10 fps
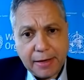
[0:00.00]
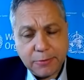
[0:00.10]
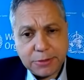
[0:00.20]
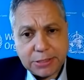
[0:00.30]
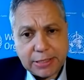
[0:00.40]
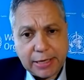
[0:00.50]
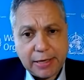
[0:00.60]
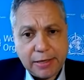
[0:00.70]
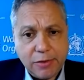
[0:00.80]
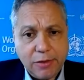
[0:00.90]
would
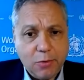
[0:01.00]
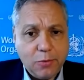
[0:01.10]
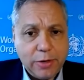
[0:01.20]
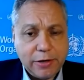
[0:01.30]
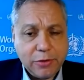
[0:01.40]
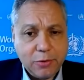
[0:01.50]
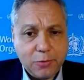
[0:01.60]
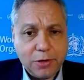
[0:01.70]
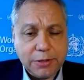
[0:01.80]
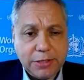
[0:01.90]
say that where the
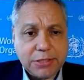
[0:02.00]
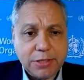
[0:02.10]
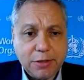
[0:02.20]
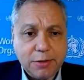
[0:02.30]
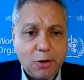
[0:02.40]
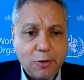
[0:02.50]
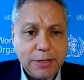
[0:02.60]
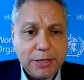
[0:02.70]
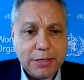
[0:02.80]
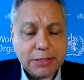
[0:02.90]
world is at the
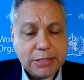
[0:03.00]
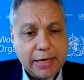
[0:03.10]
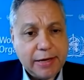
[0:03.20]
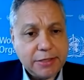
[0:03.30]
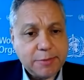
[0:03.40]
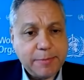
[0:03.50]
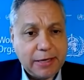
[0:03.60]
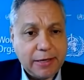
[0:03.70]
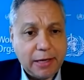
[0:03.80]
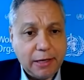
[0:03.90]
moment is at its
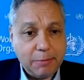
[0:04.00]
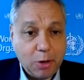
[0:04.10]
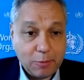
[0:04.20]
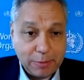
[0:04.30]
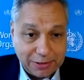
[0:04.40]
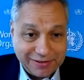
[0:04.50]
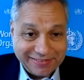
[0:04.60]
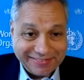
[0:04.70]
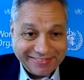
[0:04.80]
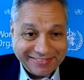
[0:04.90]
Mandela moment.
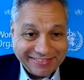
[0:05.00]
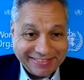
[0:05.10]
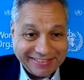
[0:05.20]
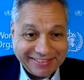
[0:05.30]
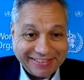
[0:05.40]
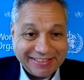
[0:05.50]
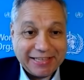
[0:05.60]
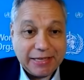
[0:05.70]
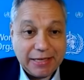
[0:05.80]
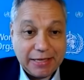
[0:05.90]

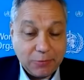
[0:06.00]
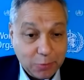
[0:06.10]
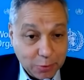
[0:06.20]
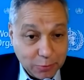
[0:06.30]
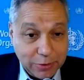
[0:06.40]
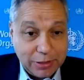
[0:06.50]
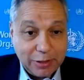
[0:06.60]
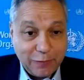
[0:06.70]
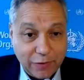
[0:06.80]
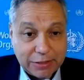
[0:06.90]
We're
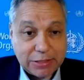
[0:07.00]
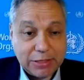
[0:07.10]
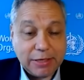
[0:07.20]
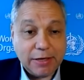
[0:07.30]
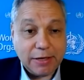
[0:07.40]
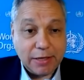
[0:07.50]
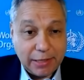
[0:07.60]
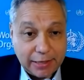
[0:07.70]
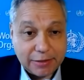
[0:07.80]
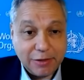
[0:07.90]
really facing a
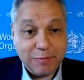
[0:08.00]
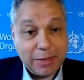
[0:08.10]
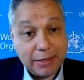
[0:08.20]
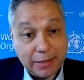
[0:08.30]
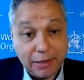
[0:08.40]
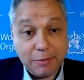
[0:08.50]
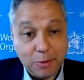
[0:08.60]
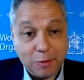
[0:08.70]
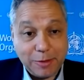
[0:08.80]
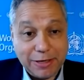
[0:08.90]
collective Mandela
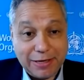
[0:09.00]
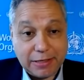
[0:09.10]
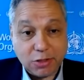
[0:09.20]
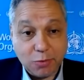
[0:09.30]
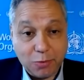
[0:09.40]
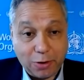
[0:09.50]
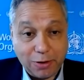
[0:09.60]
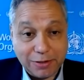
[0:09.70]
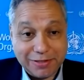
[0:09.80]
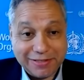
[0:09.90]
moment as a
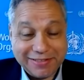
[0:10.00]
world.